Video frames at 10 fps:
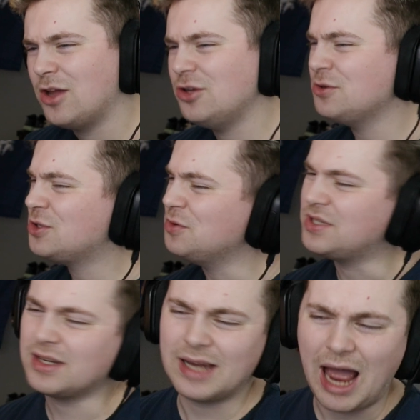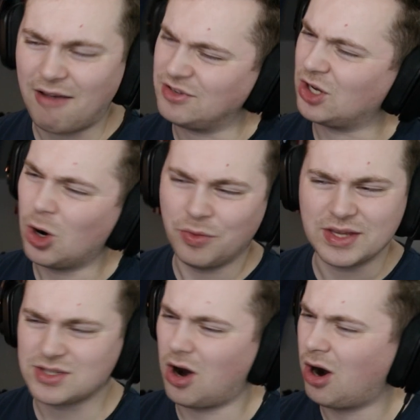You two didn't have to go
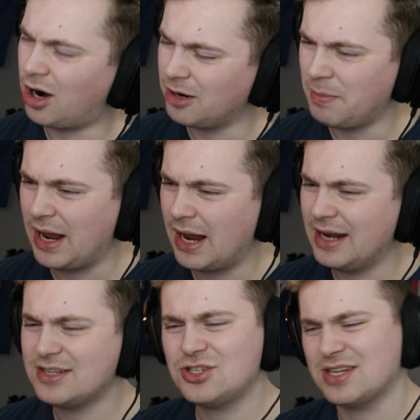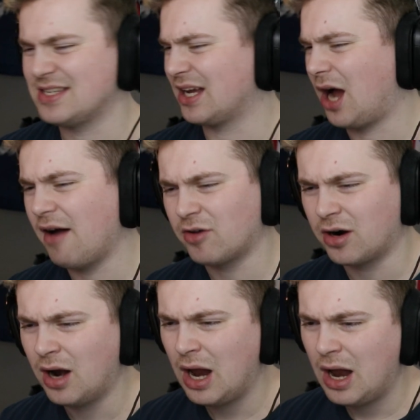this hard, man. It's just a cover.